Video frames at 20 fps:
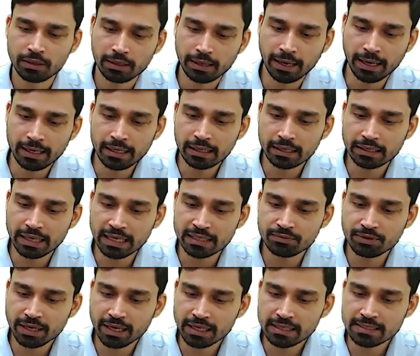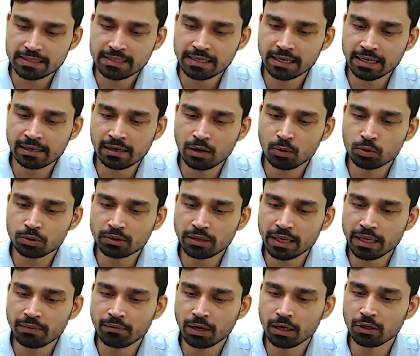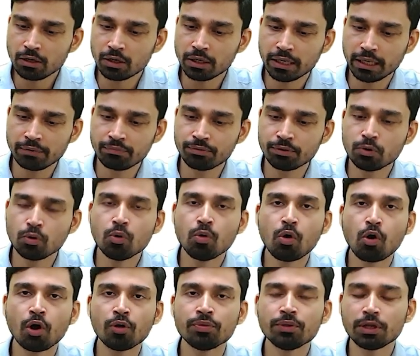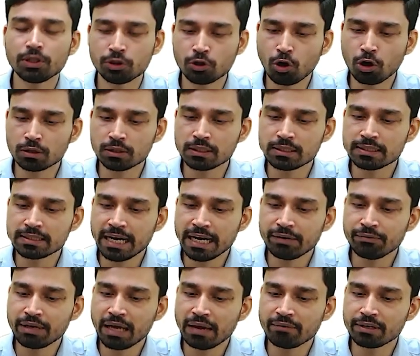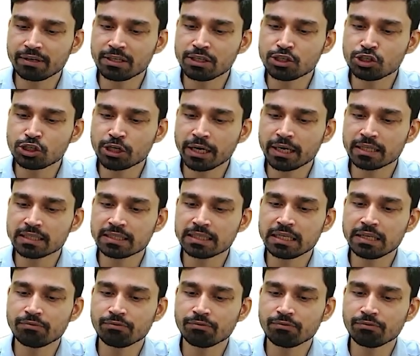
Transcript: And as we can see around Taiwan, if you go on the northern side, we have East China Sea,